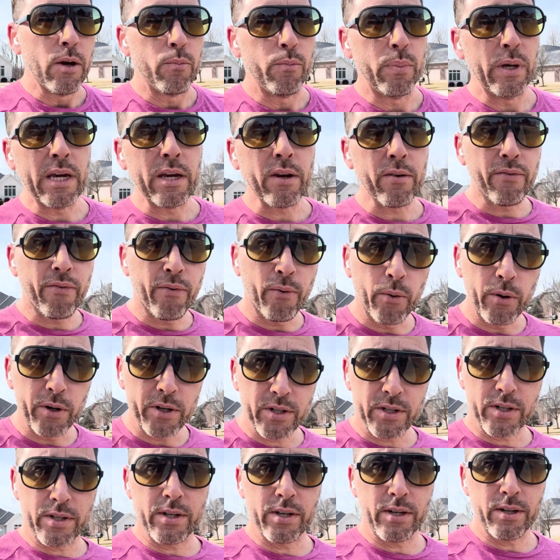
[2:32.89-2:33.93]
being
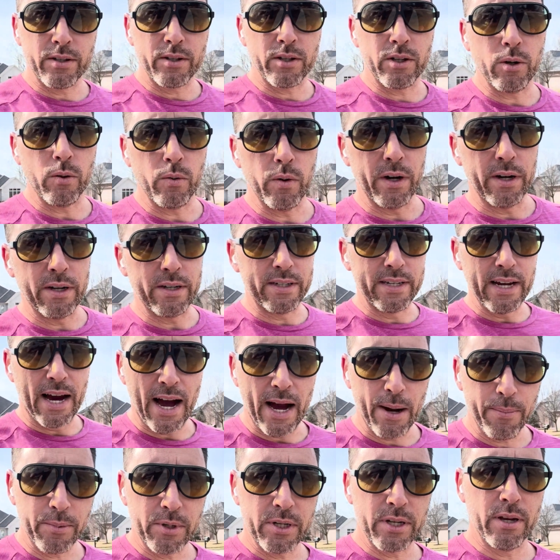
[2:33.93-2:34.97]
forced to
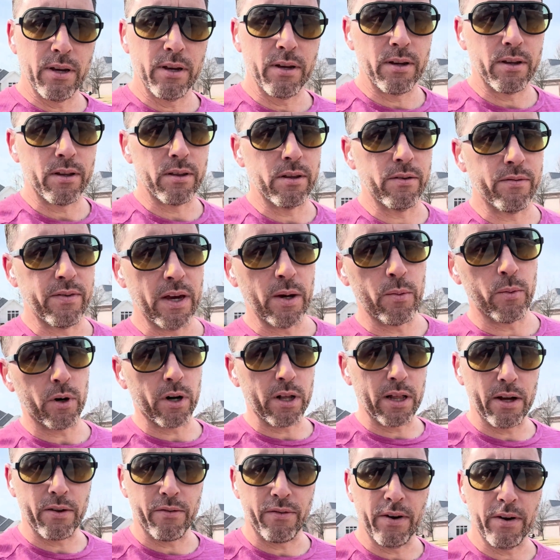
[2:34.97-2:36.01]
adopt the VMware
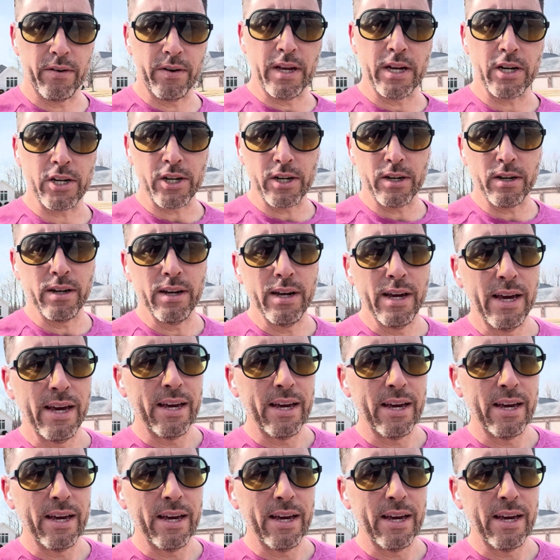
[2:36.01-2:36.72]
Cloud Foundation